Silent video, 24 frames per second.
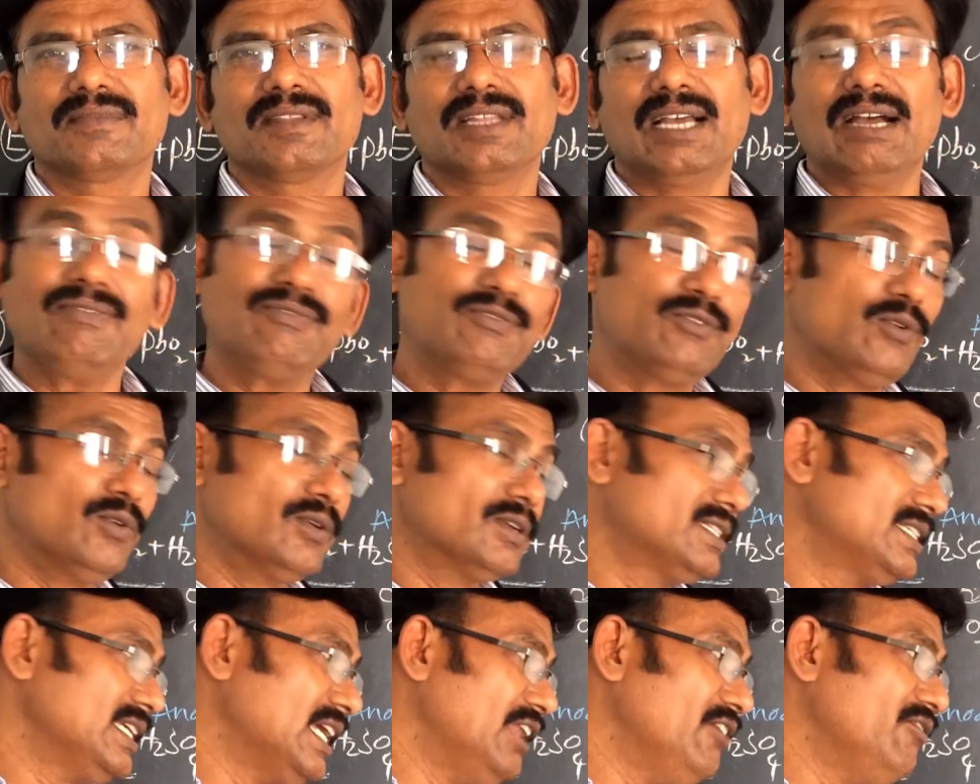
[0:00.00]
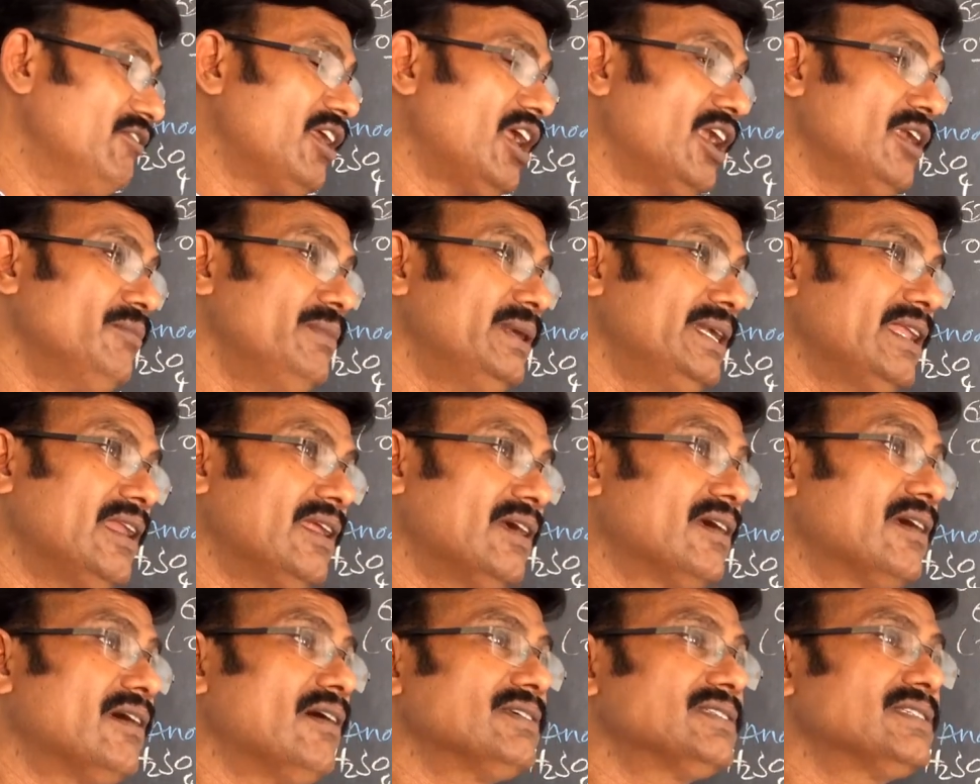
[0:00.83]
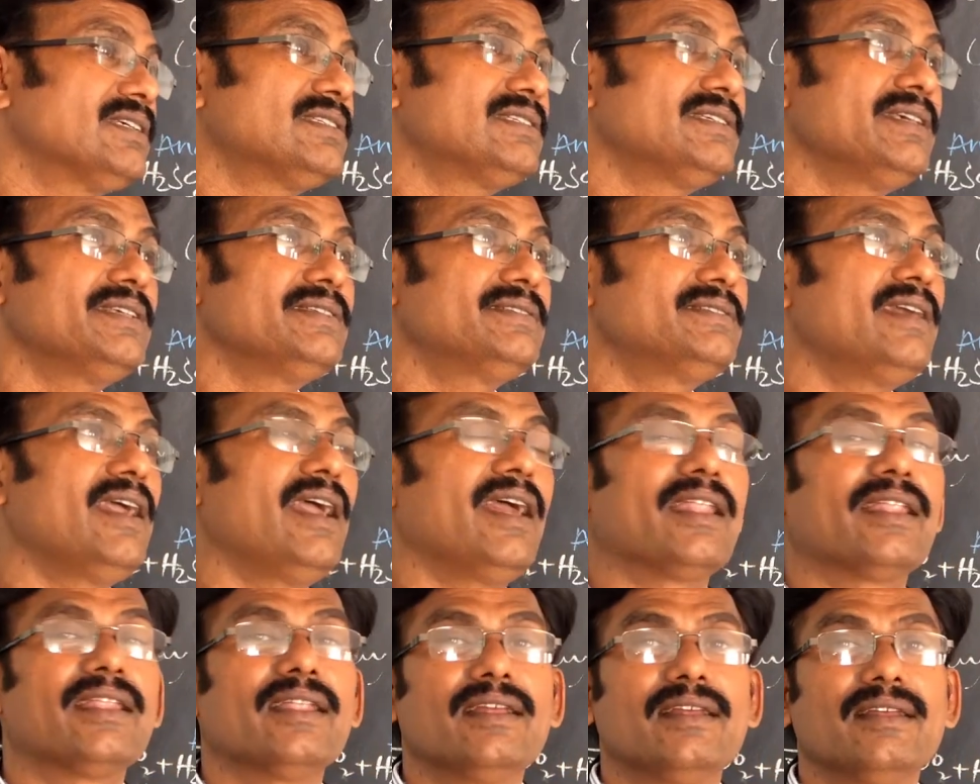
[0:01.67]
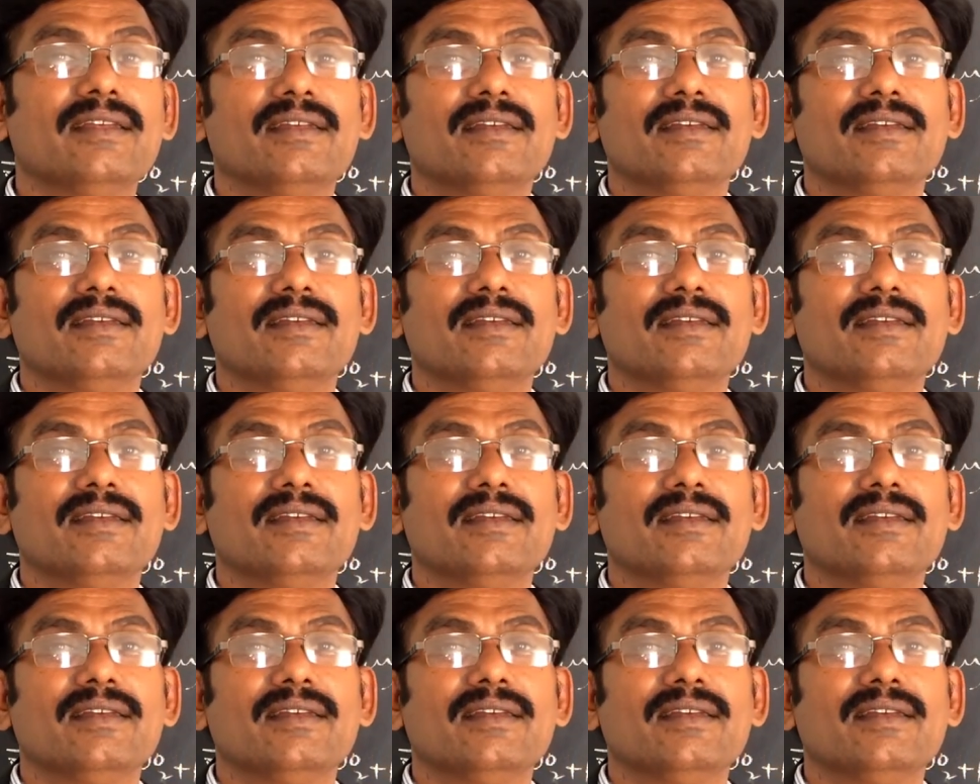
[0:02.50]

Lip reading: Of course, environmental causes is there,